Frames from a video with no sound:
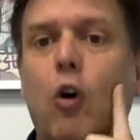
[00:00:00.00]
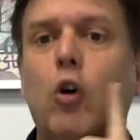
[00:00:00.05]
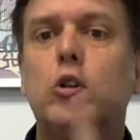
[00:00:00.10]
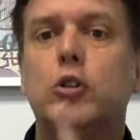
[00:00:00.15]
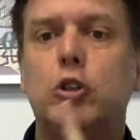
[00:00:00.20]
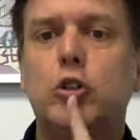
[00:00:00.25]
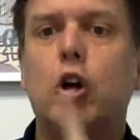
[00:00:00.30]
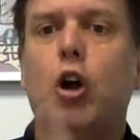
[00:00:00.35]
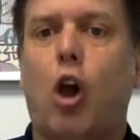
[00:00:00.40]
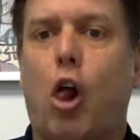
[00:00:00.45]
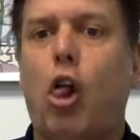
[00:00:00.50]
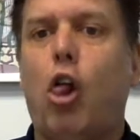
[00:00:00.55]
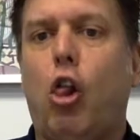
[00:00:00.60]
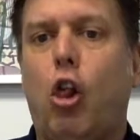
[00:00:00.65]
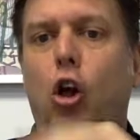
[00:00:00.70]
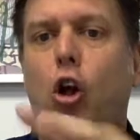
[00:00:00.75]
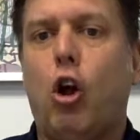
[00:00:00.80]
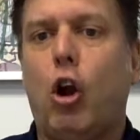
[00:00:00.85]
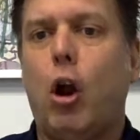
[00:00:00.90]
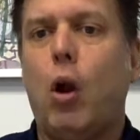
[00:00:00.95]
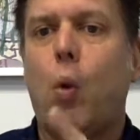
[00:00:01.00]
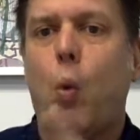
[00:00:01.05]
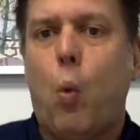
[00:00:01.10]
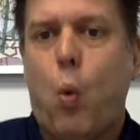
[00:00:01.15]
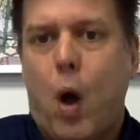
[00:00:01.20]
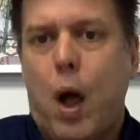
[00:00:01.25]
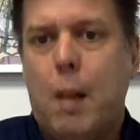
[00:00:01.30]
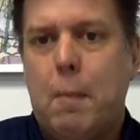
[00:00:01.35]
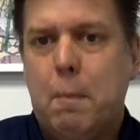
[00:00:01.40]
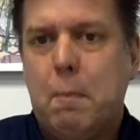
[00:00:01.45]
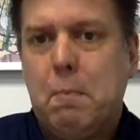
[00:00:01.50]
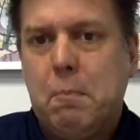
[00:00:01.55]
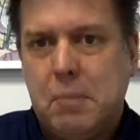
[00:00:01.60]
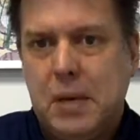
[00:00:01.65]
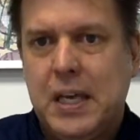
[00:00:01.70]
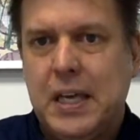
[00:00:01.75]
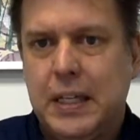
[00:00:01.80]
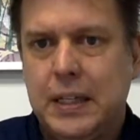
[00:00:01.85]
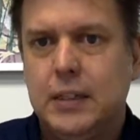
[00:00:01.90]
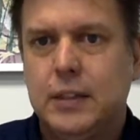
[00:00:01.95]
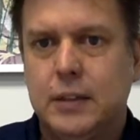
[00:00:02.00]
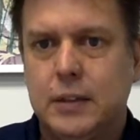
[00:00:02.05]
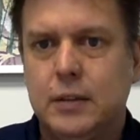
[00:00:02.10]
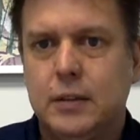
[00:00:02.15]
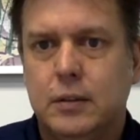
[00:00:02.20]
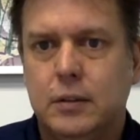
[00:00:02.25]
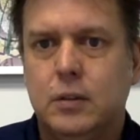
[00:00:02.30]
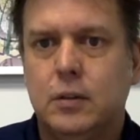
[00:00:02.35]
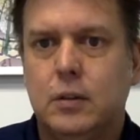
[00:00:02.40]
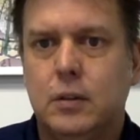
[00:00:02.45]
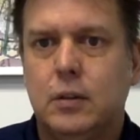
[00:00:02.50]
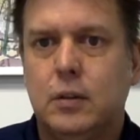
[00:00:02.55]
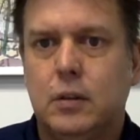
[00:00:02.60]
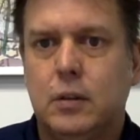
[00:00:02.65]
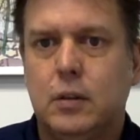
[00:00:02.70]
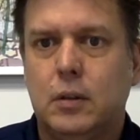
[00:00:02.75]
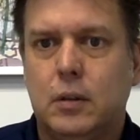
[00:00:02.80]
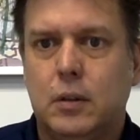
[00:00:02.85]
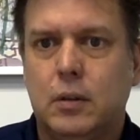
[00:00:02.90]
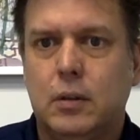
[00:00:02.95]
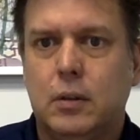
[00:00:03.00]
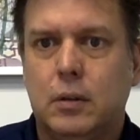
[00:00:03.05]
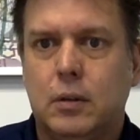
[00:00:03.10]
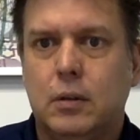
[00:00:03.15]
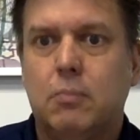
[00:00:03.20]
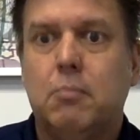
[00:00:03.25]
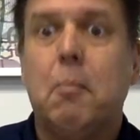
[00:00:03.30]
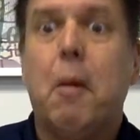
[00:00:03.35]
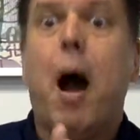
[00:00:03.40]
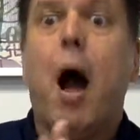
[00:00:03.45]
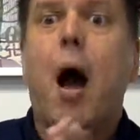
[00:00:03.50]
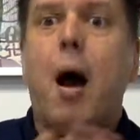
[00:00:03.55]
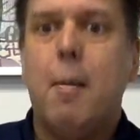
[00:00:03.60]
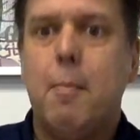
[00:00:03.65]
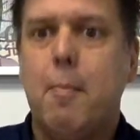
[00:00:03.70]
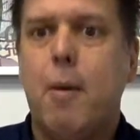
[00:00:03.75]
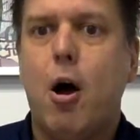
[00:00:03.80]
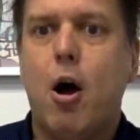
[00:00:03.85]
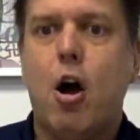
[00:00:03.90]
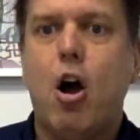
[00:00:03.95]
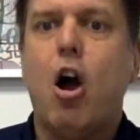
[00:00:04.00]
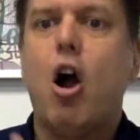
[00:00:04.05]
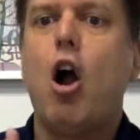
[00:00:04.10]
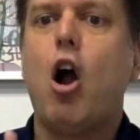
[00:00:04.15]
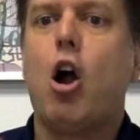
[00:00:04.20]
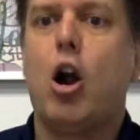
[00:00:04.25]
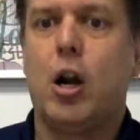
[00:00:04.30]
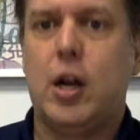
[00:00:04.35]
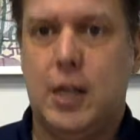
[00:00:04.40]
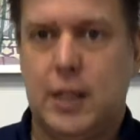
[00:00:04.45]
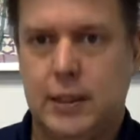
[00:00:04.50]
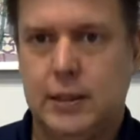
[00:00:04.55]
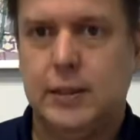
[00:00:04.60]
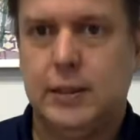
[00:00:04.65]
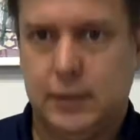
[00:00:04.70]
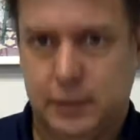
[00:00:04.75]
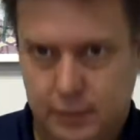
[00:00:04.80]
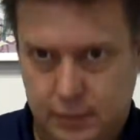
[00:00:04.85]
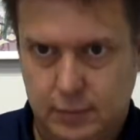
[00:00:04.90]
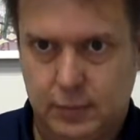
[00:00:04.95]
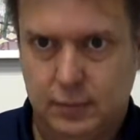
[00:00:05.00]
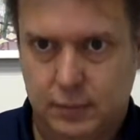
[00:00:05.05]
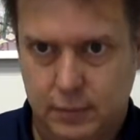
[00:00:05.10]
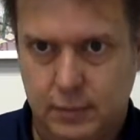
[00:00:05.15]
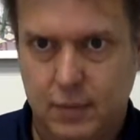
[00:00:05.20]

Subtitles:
And then for sure you'll learn what it means to become an artist.